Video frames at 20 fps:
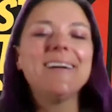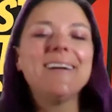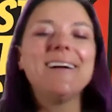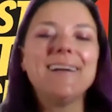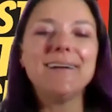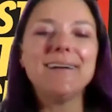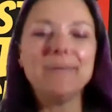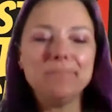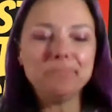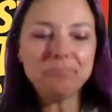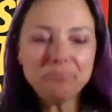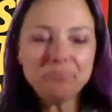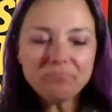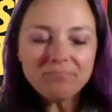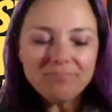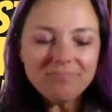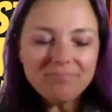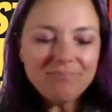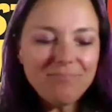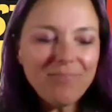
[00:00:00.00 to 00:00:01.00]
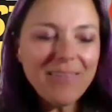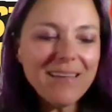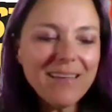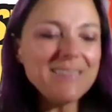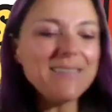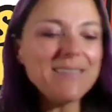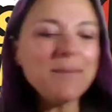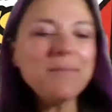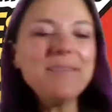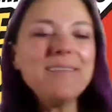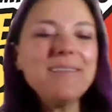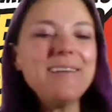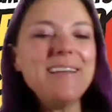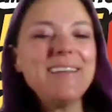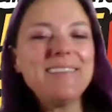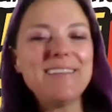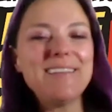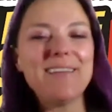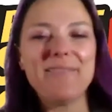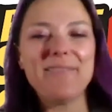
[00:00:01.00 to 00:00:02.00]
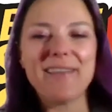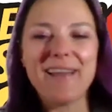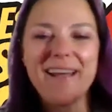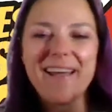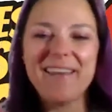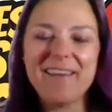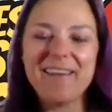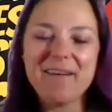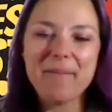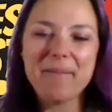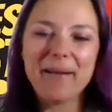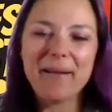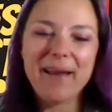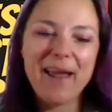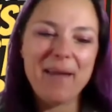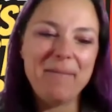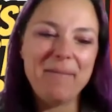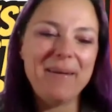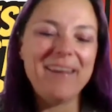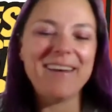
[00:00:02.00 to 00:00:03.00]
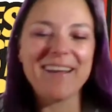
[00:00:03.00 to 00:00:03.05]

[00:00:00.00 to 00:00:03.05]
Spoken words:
Some of the neat stuff that I know about Amy,